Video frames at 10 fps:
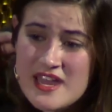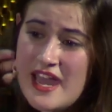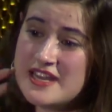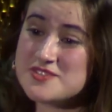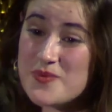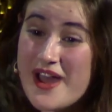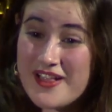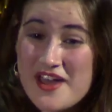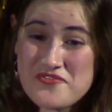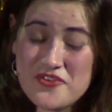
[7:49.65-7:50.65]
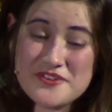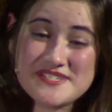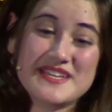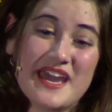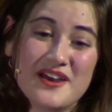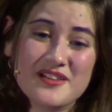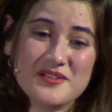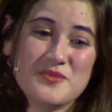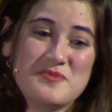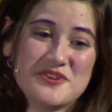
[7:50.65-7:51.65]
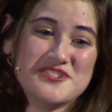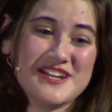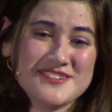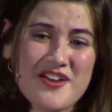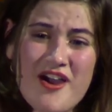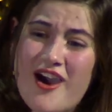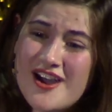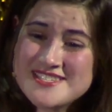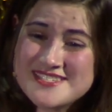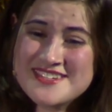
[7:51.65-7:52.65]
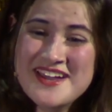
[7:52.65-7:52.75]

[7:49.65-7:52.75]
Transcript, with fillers: And as well, at full scale, we project our cost